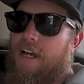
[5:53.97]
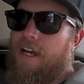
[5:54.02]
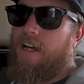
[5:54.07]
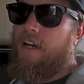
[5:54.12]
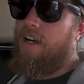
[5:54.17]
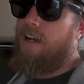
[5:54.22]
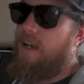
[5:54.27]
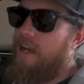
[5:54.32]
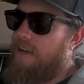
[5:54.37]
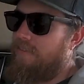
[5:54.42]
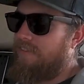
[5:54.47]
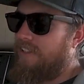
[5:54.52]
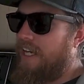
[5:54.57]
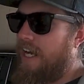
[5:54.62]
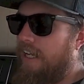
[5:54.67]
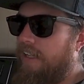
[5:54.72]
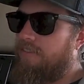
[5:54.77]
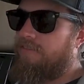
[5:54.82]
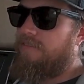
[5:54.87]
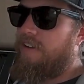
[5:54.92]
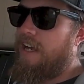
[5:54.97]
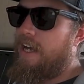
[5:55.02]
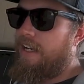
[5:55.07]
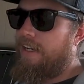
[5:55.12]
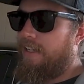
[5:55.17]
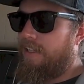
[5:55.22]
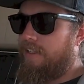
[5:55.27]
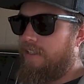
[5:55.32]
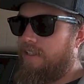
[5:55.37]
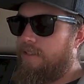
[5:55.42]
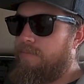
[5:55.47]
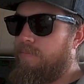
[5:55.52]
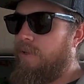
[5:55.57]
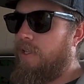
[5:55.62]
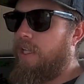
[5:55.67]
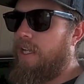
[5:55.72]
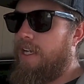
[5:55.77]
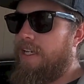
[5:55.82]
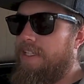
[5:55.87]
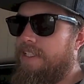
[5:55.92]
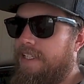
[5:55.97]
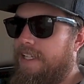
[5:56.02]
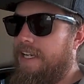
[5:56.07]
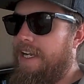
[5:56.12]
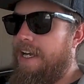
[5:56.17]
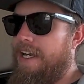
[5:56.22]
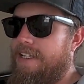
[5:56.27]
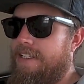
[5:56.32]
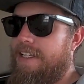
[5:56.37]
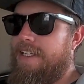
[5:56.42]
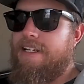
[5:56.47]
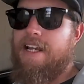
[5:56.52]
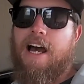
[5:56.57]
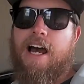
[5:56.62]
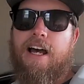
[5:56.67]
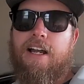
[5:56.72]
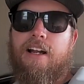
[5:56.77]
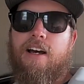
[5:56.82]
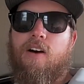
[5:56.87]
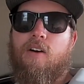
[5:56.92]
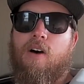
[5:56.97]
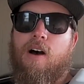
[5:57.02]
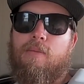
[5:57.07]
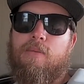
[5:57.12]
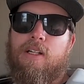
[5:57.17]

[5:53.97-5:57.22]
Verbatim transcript: Uh, I've gotta find a good place that has a dyno.